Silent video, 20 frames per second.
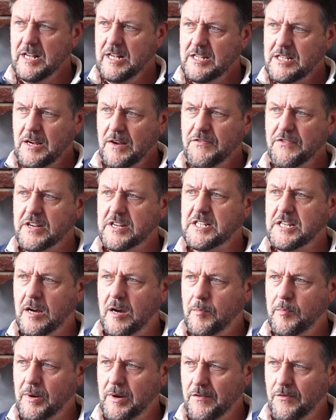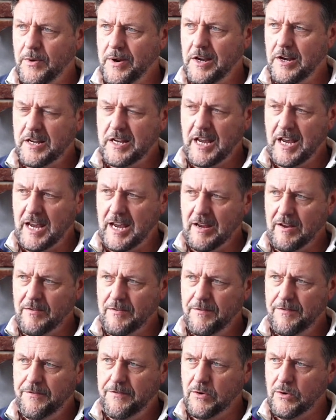So for example, if we're looking
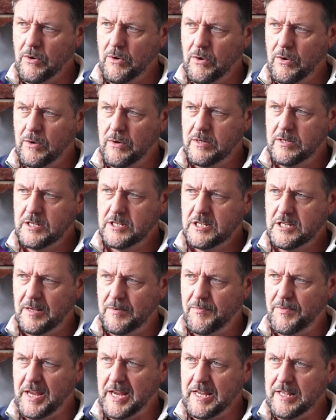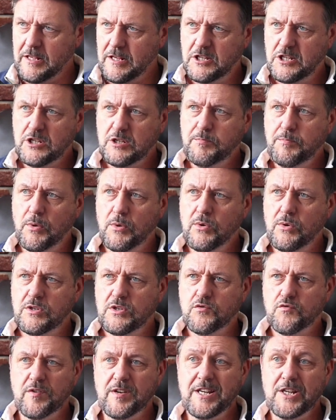for something in the
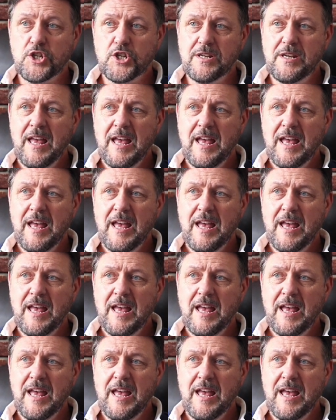sports region,